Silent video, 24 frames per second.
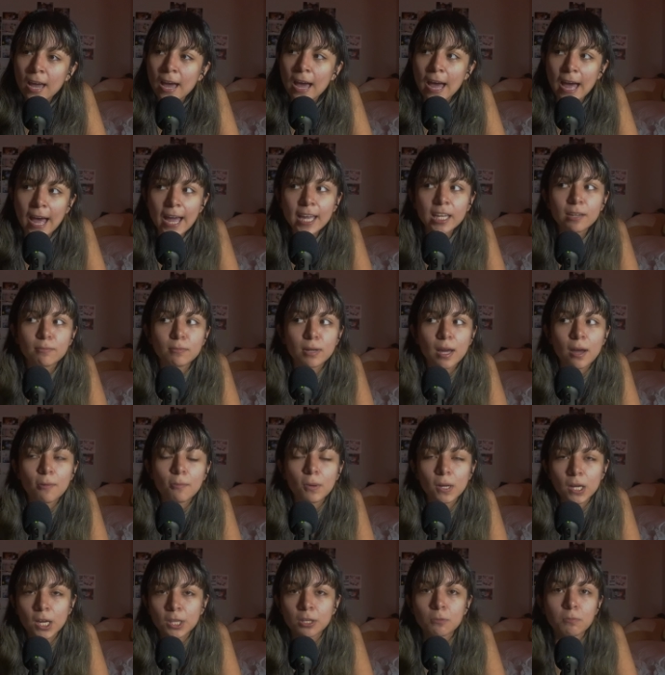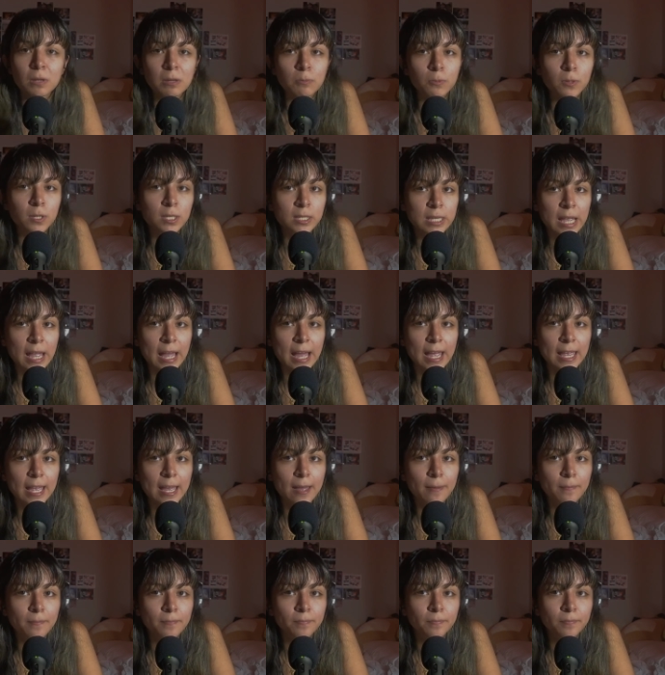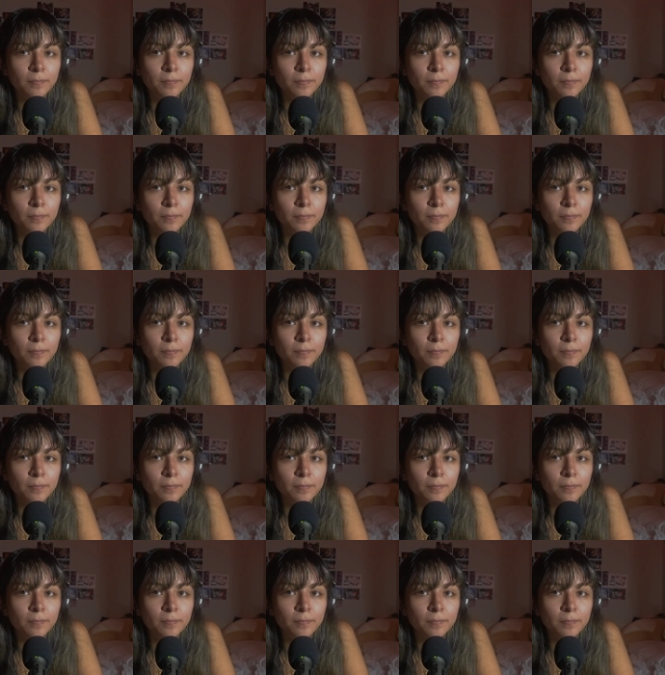I am not what other people say I am.